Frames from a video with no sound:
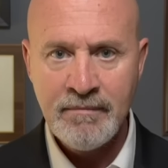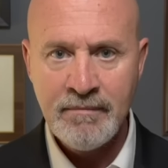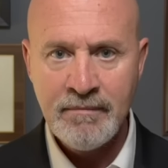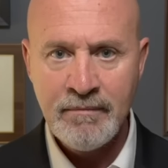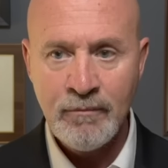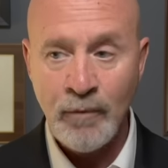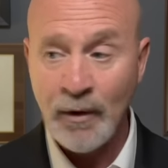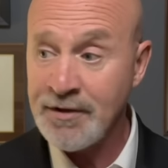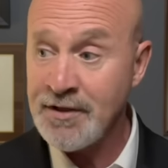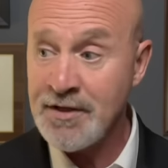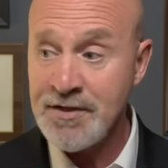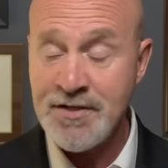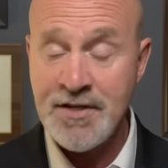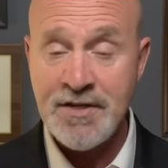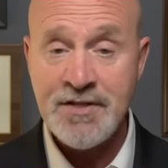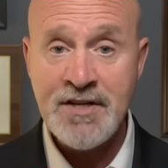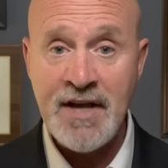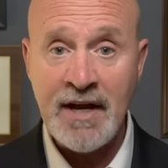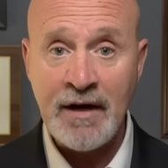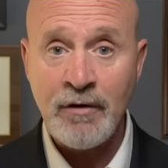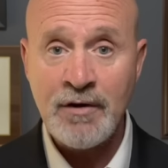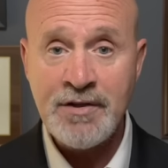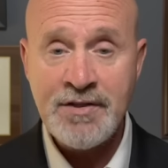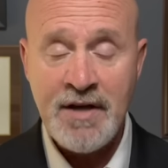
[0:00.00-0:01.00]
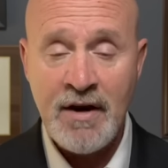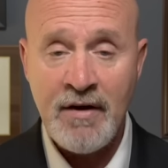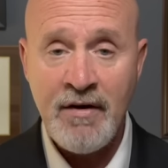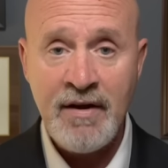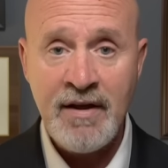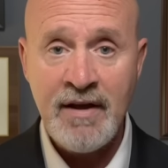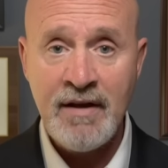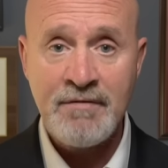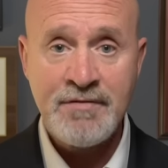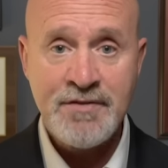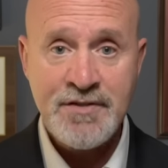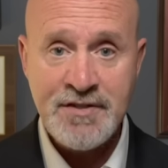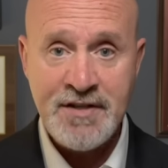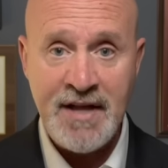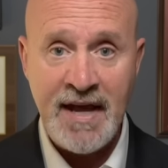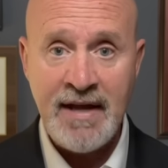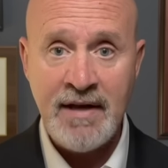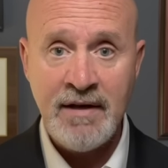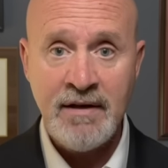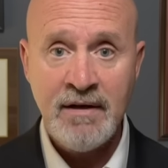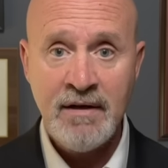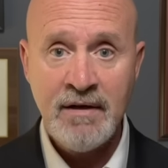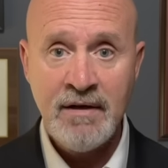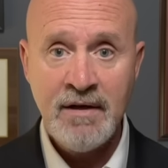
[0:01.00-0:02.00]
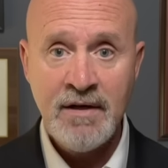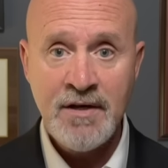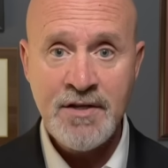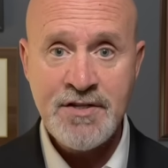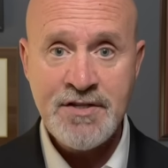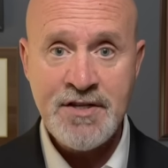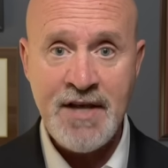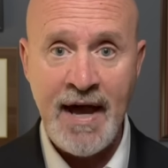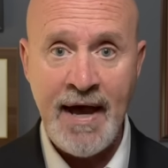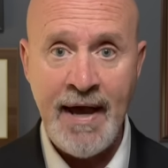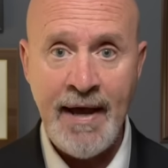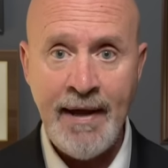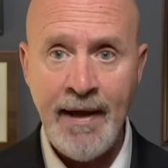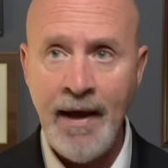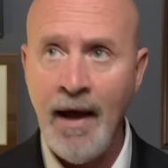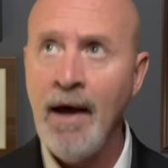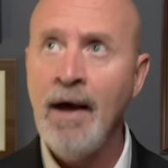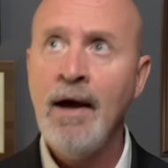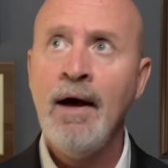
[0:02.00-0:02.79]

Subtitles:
what does the Secretary of State say?